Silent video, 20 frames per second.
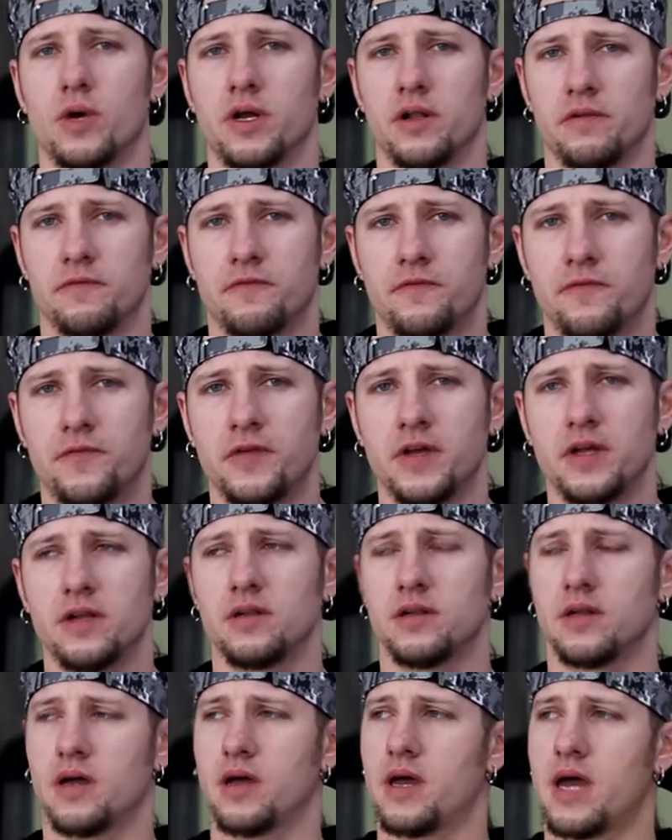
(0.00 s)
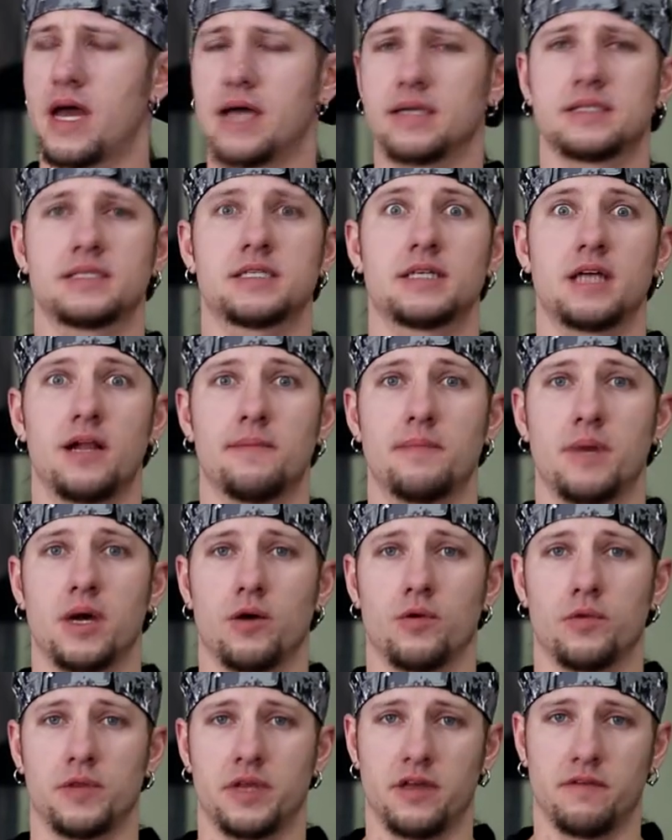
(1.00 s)
Well, Phil
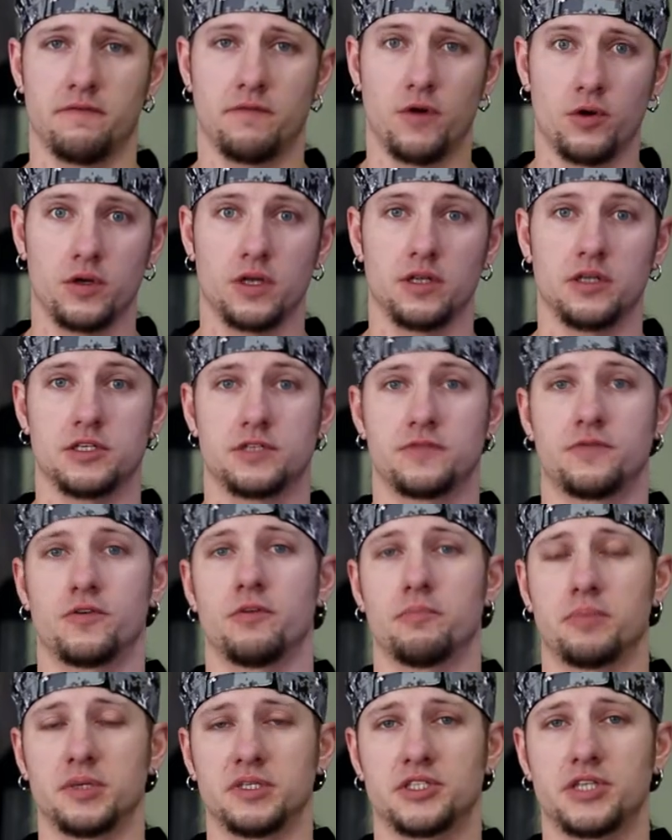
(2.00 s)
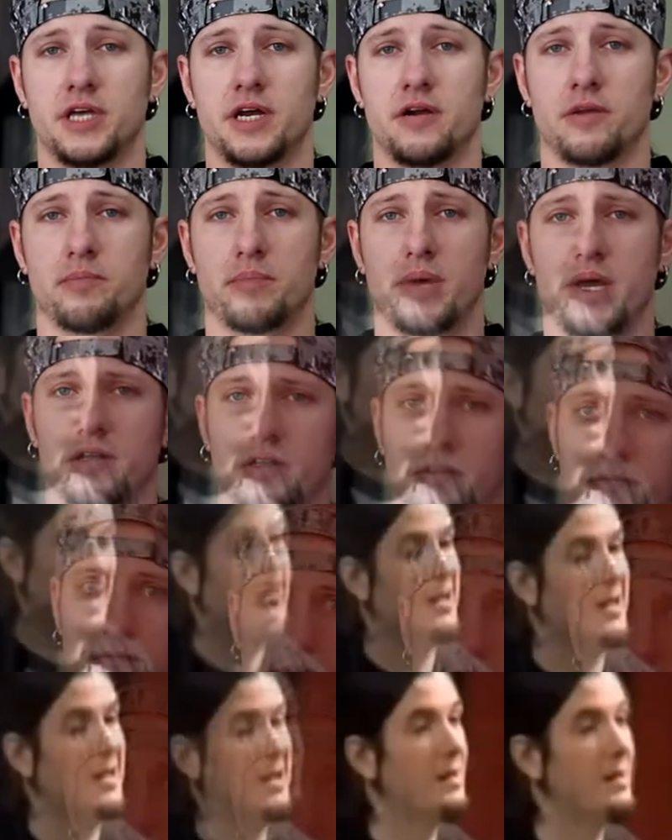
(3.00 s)
Anselmo, the vocalist from Pantera band, the
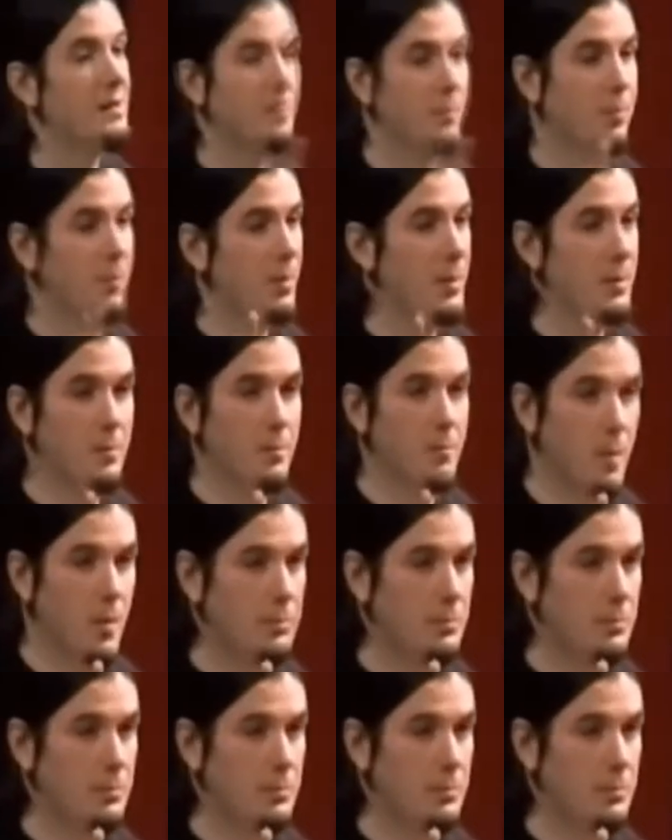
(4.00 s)
famous band,